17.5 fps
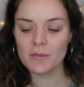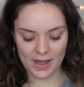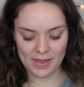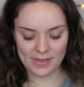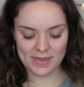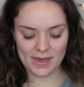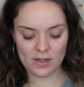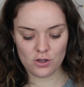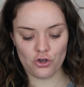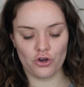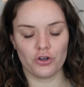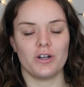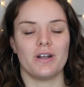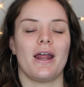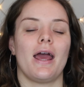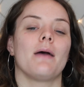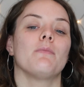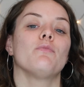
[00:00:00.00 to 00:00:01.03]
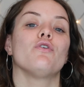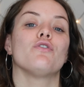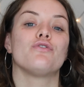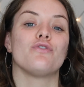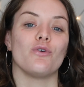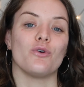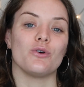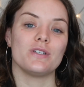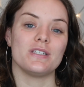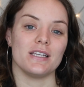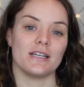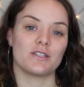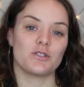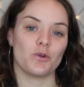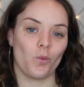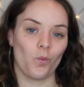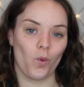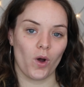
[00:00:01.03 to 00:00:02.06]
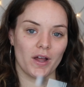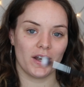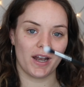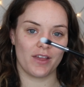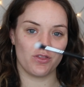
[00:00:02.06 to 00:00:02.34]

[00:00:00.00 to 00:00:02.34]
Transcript: I then got an M461,